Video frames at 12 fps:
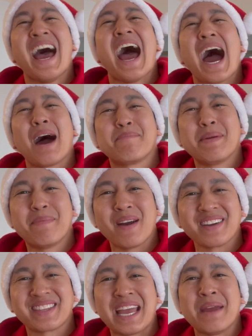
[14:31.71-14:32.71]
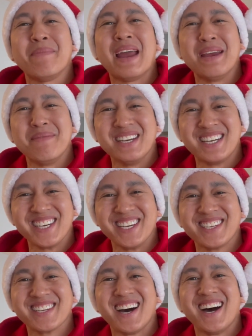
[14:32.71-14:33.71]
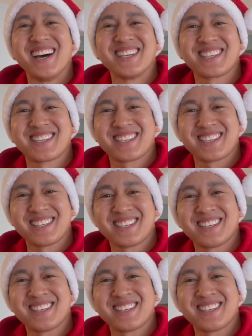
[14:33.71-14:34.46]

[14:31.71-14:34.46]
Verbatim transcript: Happy birthday, Baby Jesus.